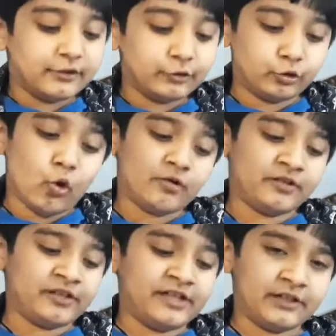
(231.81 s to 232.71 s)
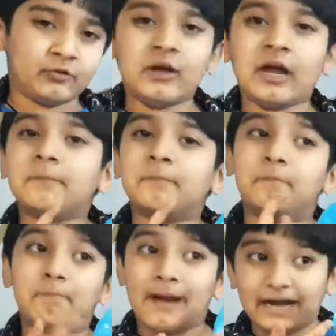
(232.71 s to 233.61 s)
You don't need to
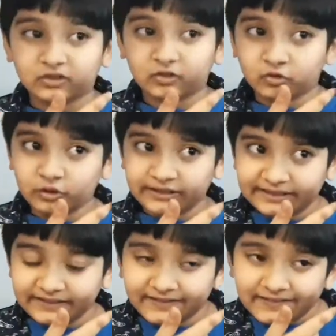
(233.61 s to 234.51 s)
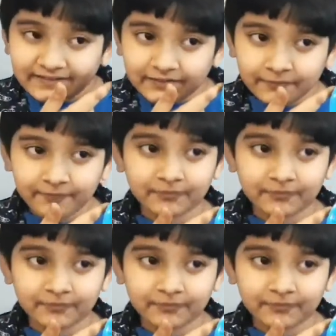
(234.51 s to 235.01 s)
add batteries.